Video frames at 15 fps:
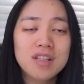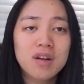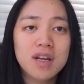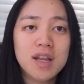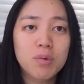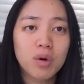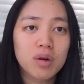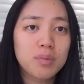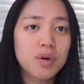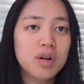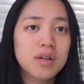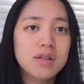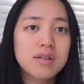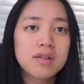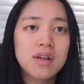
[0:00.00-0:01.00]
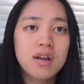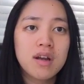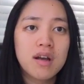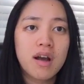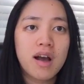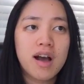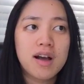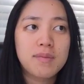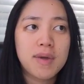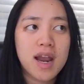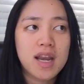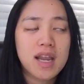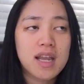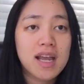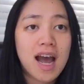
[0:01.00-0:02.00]
So any workbooks,
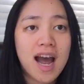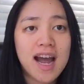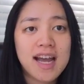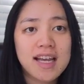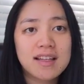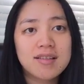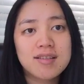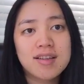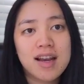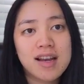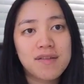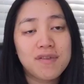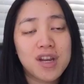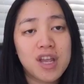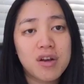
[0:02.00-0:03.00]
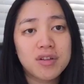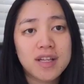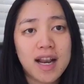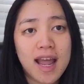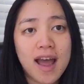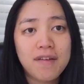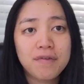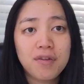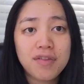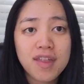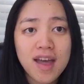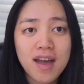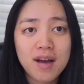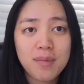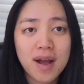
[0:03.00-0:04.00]
any guides, any videos that I have for
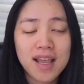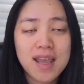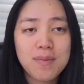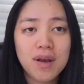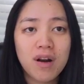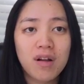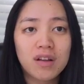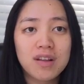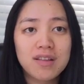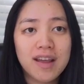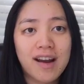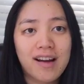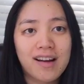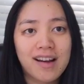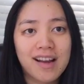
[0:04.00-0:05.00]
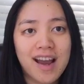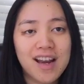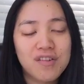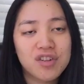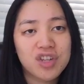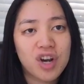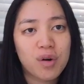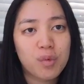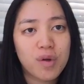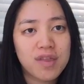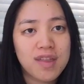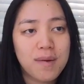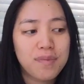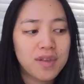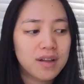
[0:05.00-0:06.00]
them, I keep it all in there and kind of share with
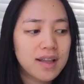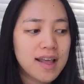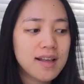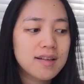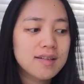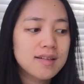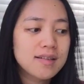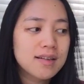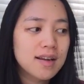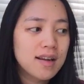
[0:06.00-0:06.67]
them the links.